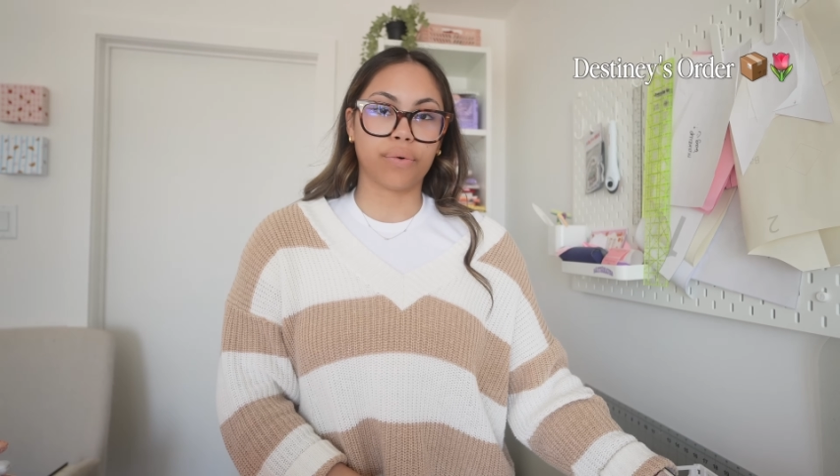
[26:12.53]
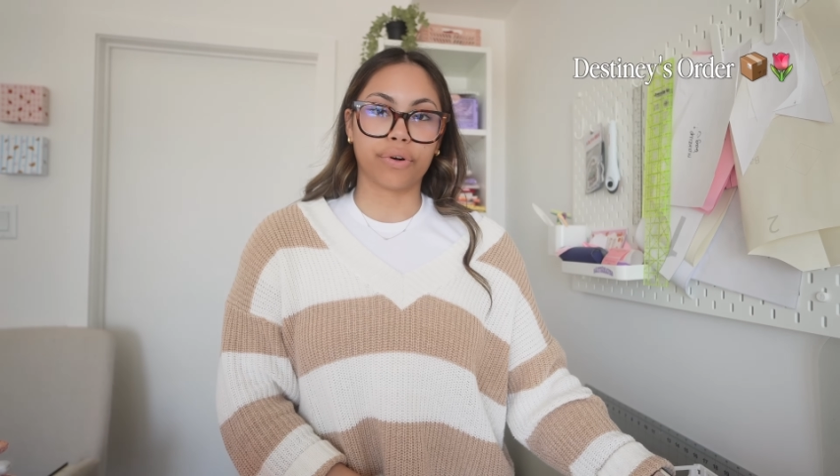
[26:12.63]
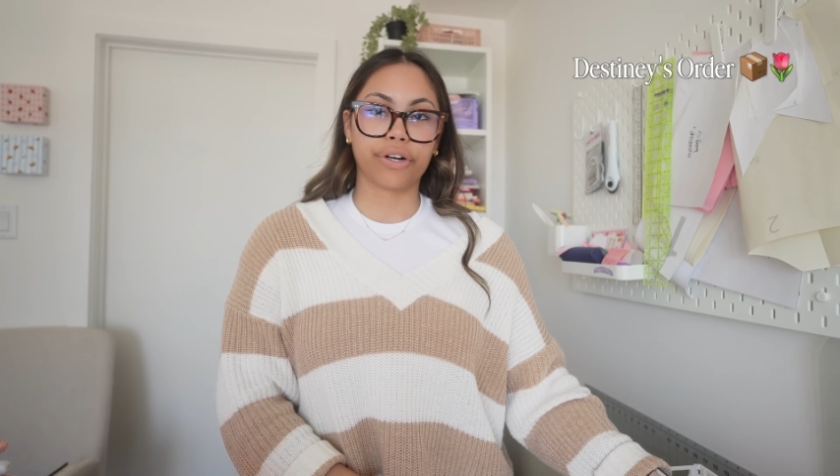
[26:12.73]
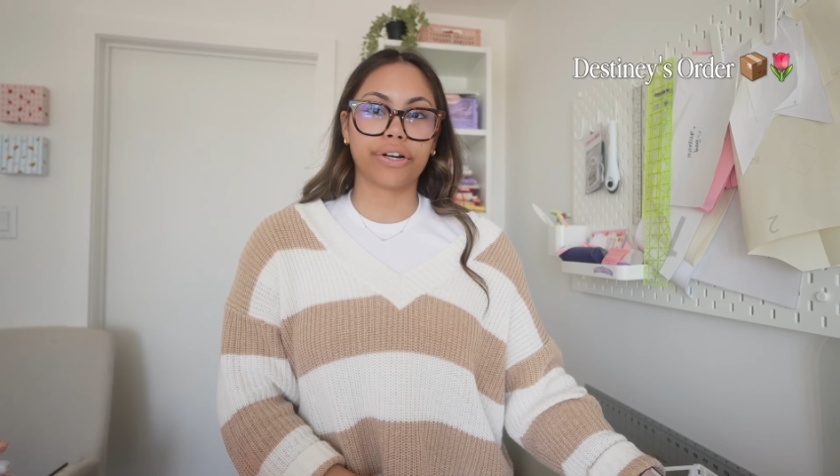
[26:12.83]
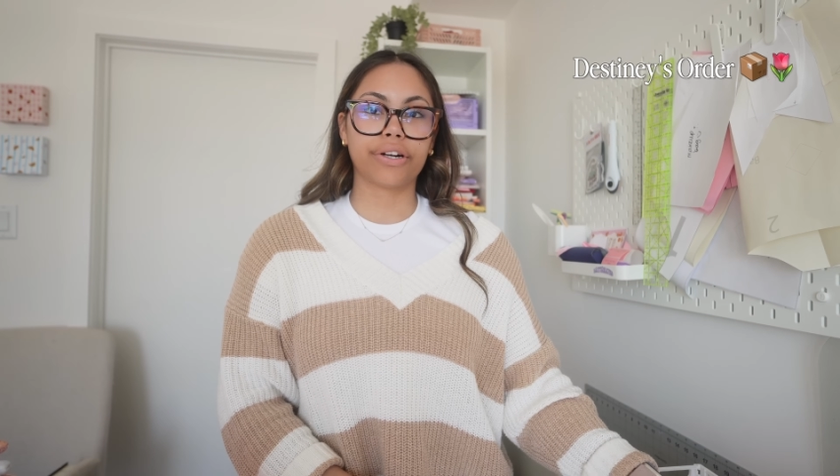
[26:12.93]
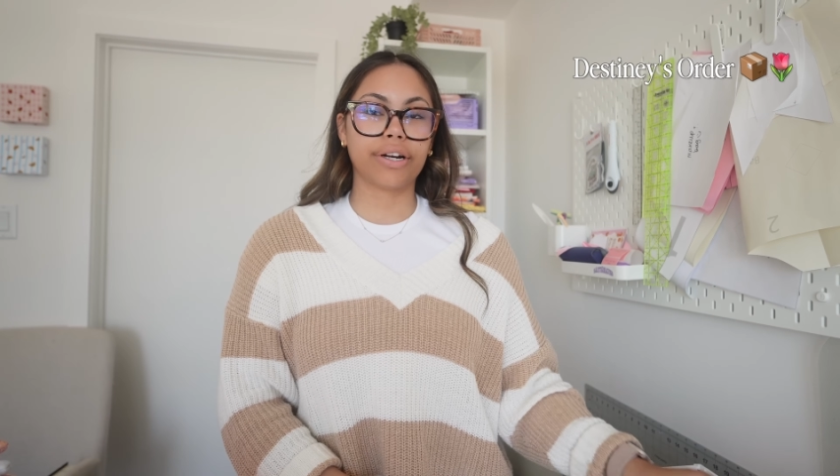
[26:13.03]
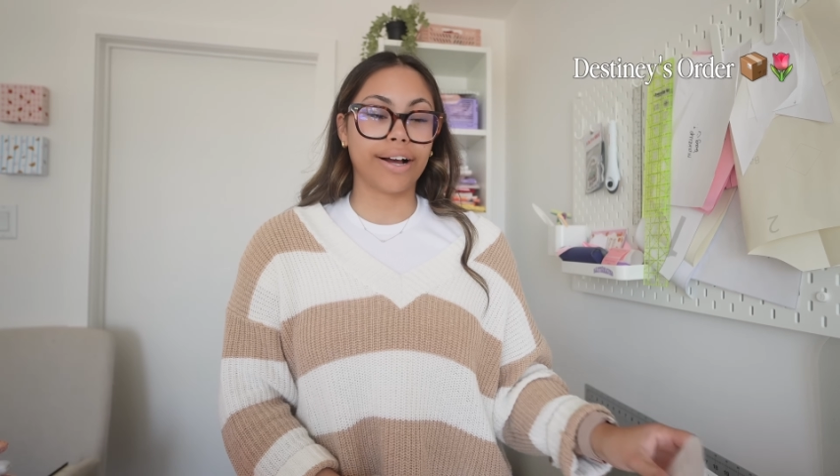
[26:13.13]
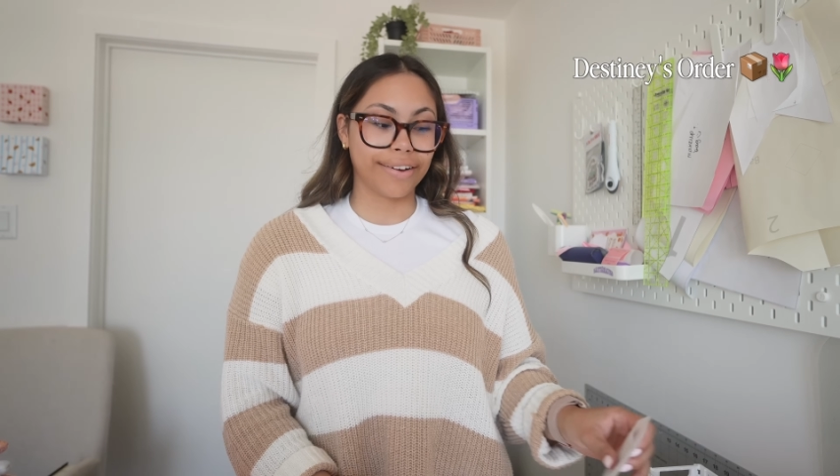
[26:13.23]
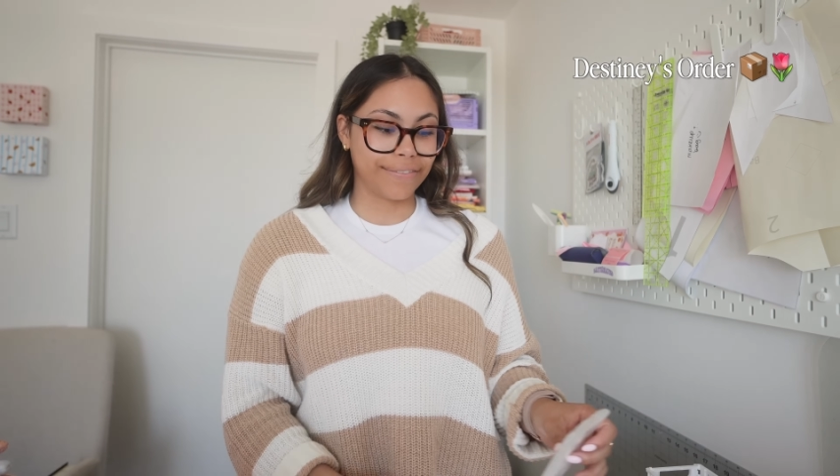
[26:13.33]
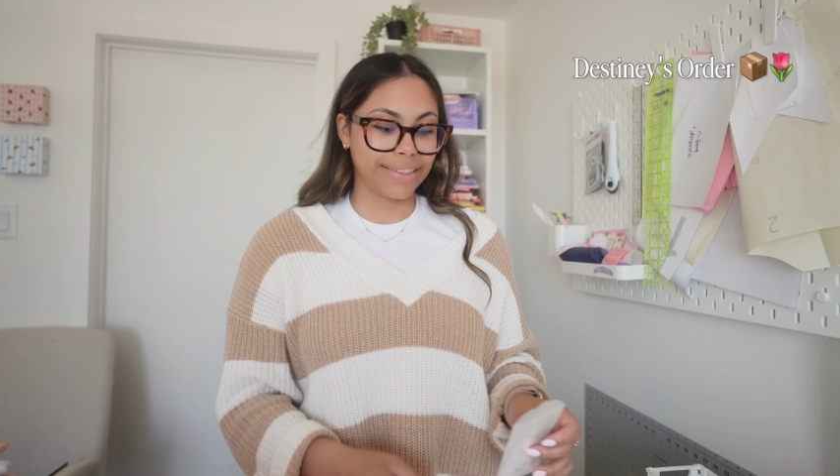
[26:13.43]
order
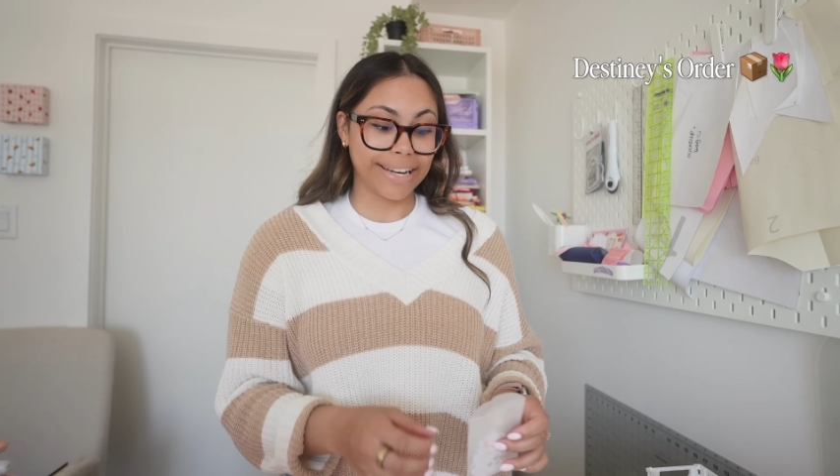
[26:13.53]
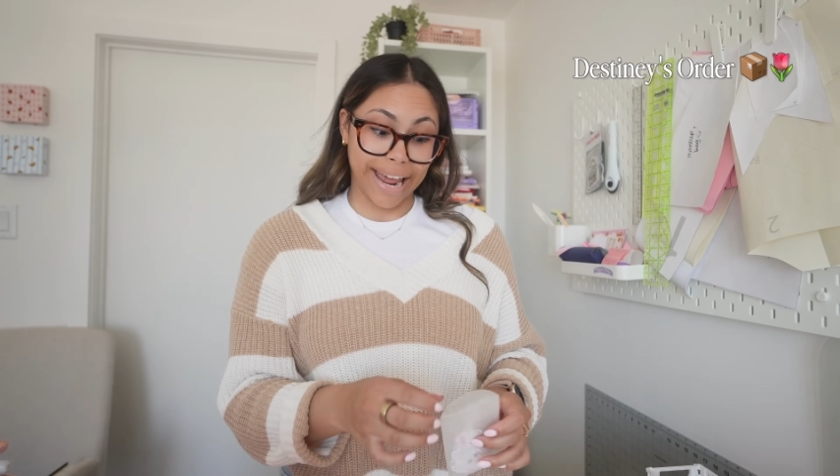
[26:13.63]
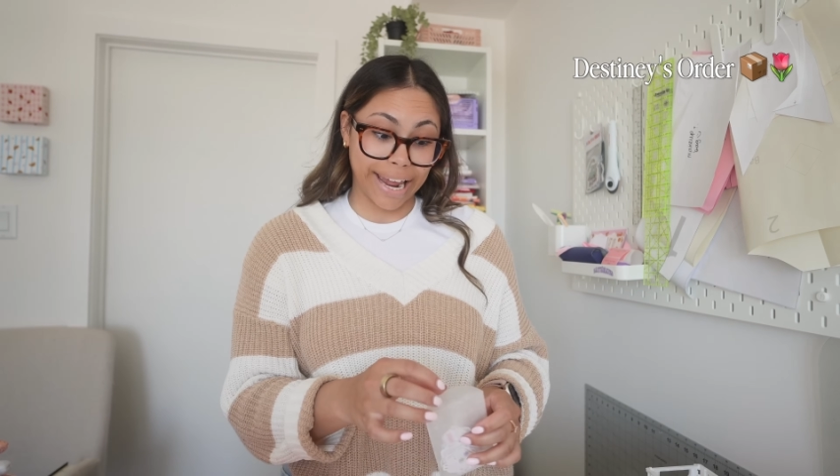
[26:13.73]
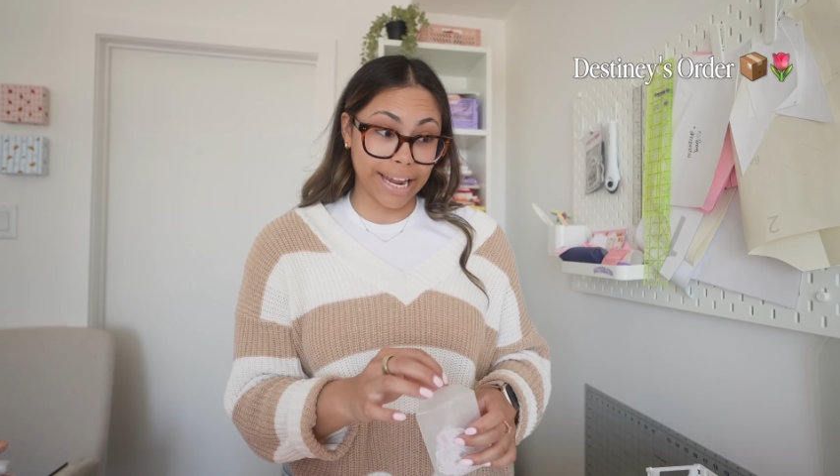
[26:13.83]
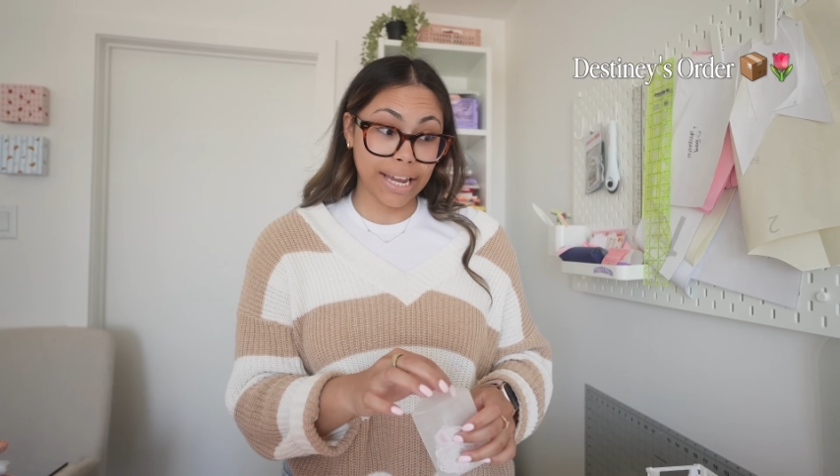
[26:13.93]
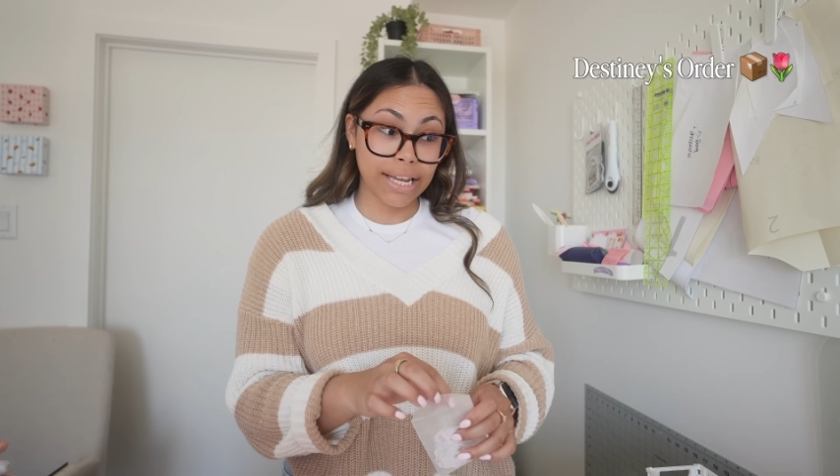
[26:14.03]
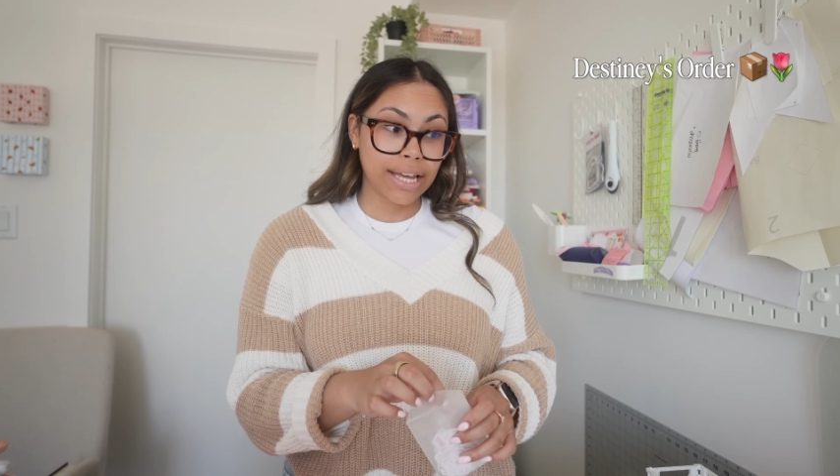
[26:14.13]
of the day.